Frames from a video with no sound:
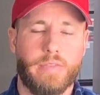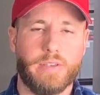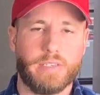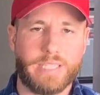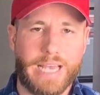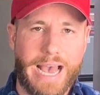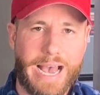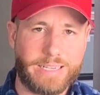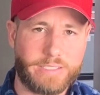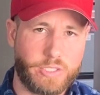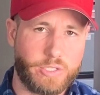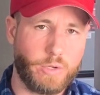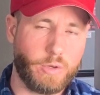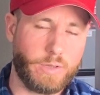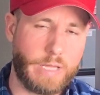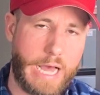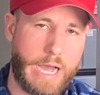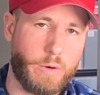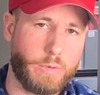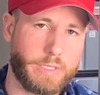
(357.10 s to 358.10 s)
this has to do a
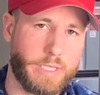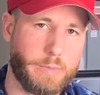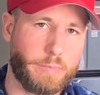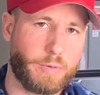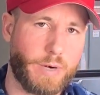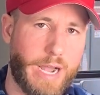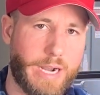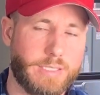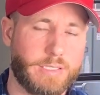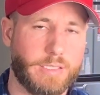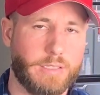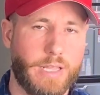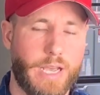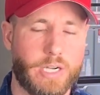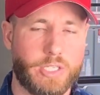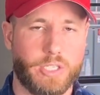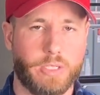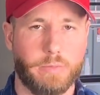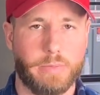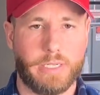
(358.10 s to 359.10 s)
lot with the product
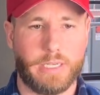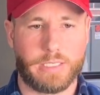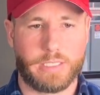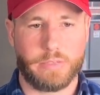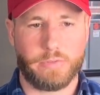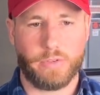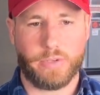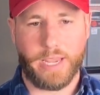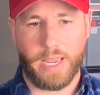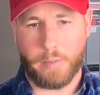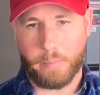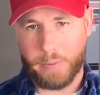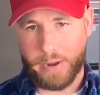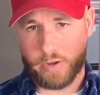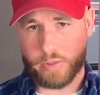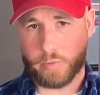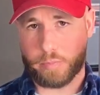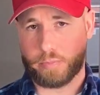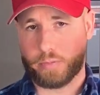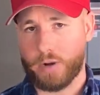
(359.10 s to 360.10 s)
selection, because if you can't
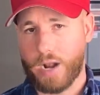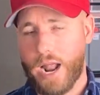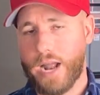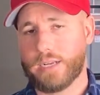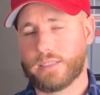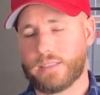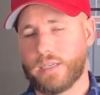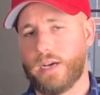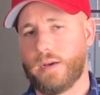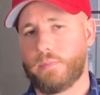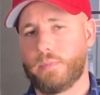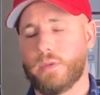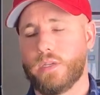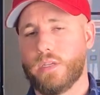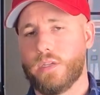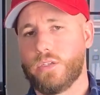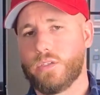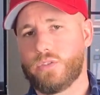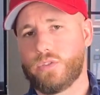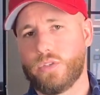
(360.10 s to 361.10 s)
pair the product
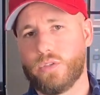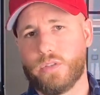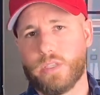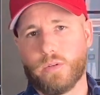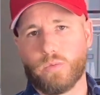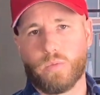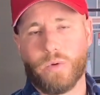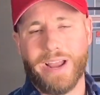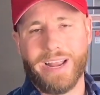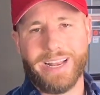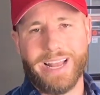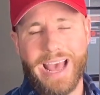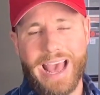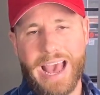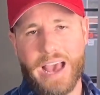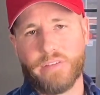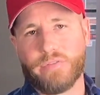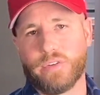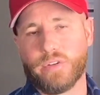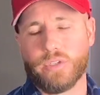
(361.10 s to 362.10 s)
up to the right
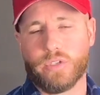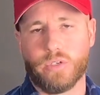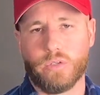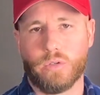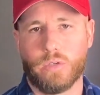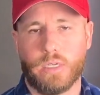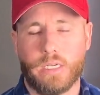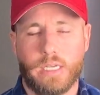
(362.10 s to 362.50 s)
avenue,